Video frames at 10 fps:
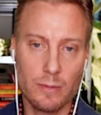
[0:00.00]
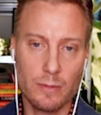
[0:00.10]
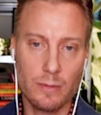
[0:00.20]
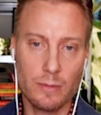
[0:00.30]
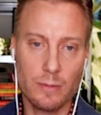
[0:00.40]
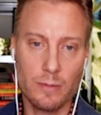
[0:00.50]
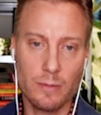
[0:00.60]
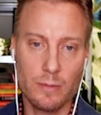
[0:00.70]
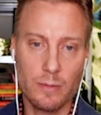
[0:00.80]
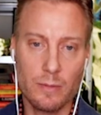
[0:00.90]

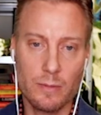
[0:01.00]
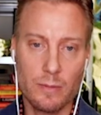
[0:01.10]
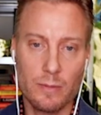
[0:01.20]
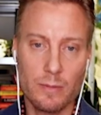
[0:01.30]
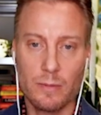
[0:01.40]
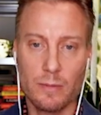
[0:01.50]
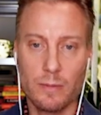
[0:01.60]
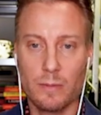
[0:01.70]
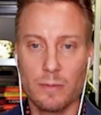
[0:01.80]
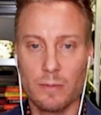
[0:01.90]

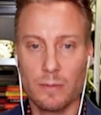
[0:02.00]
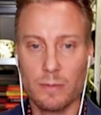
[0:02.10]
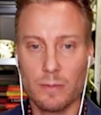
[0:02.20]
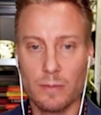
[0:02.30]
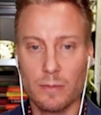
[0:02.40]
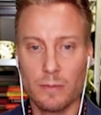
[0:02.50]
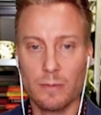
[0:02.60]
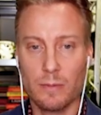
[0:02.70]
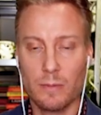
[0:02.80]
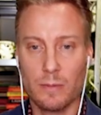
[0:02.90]

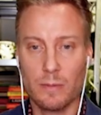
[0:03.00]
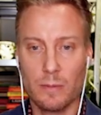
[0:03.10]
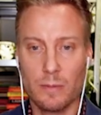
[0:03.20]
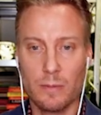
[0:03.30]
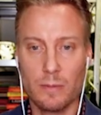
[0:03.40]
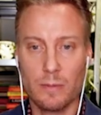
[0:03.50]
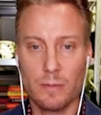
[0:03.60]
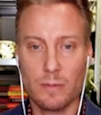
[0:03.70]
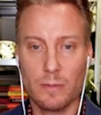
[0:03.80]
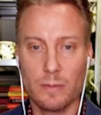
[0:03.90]

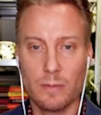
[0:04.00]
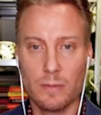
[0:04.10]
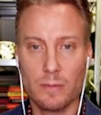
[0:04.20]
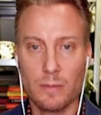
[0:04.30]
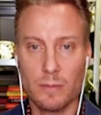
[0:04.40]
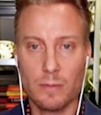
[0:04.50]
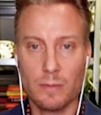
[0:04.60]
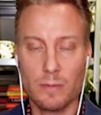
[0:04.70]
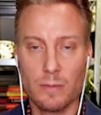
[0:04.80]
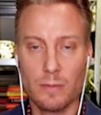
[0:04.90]

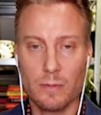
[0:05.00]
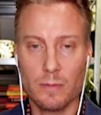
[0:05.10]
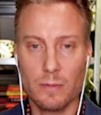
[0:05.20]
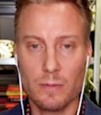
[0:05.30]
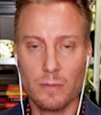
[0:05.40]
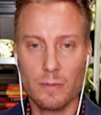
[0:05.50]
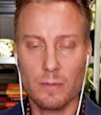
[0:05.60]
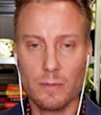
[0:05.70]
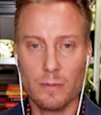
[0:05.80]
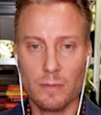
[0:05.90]

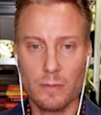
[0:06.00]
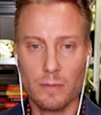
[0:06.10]
The person shown says nothing.